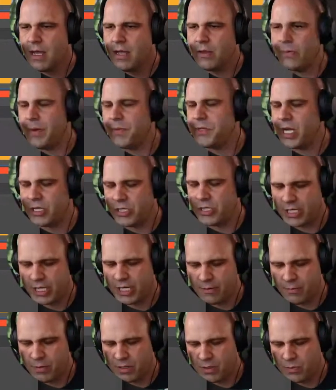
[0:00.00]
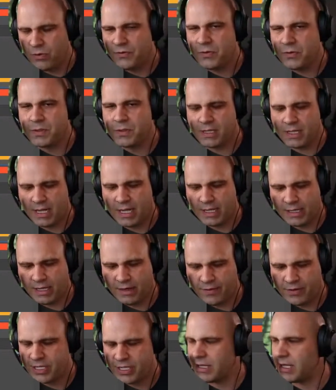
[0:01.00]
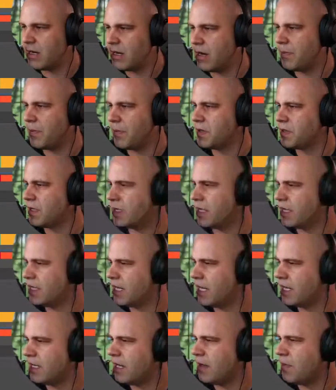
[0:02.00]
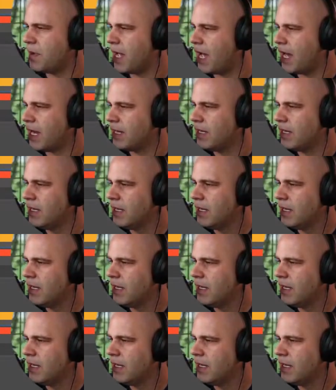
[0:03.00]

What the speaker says: way I'm changing it with the move tool selected, if I just hit the numbers on the 10 keypad,